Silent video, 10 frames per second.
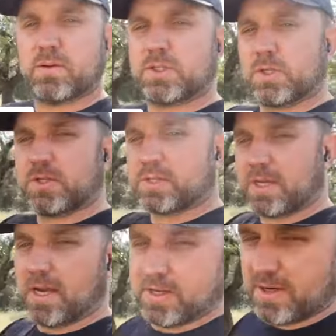So this
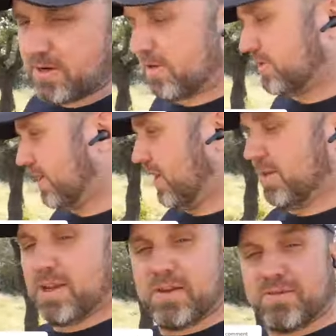guy here is
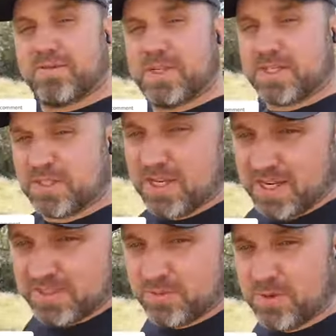saying that Texas
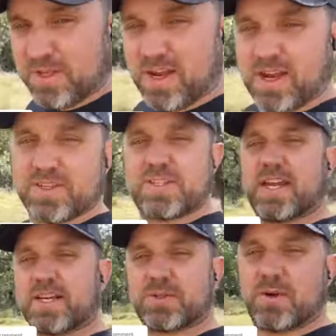has one of the highest
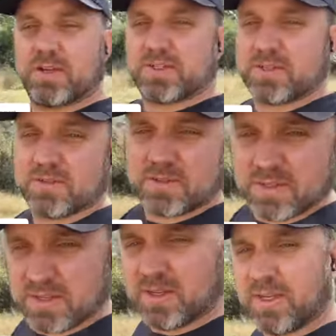tax rates
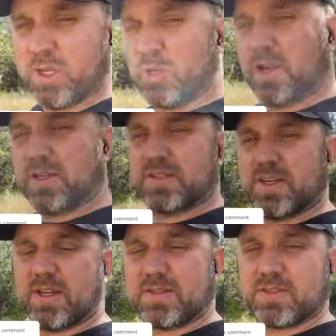in the United
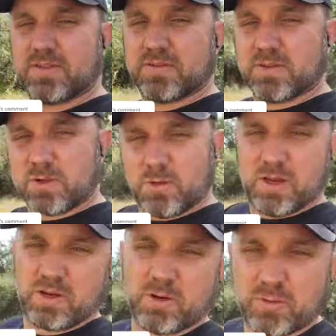States. Let's
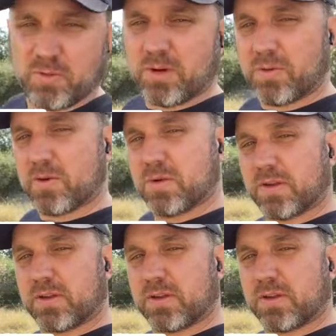go ahead and go through that real quick.